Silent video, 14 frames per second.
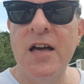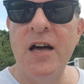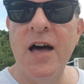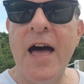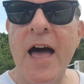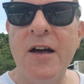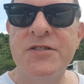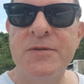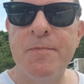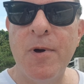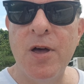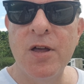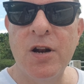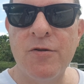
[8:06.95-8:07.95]
are house
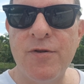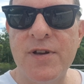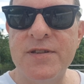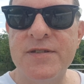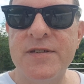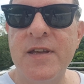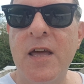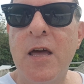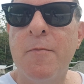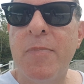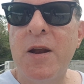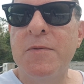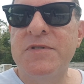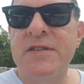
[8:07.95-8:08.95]
burglaries.
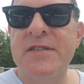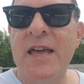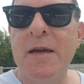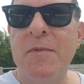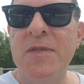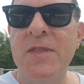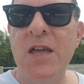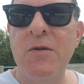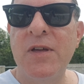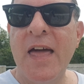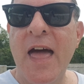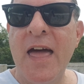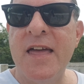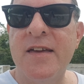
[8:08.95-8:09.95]
But it was the same in the
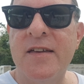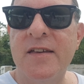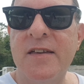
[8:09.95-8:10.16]
UK.